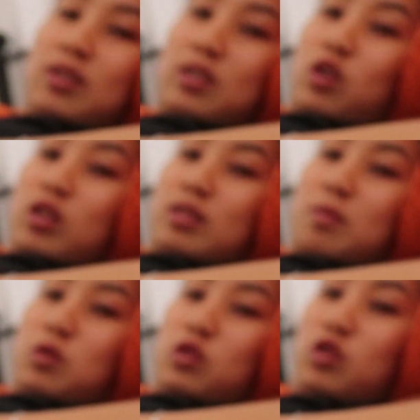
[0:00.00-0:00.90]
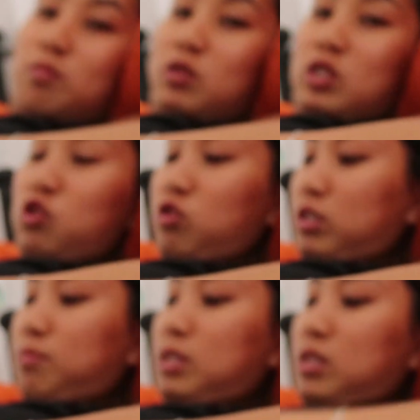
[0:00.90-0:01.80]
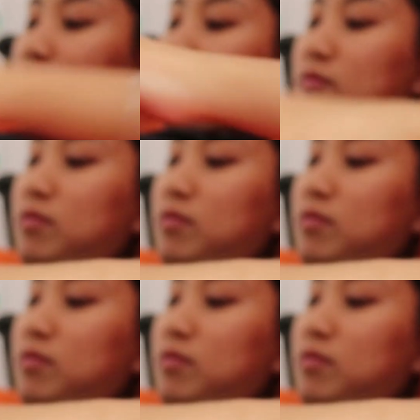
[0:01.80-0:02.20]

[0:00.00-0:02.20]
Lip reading: Gonna turn on some YouTube to distract myself.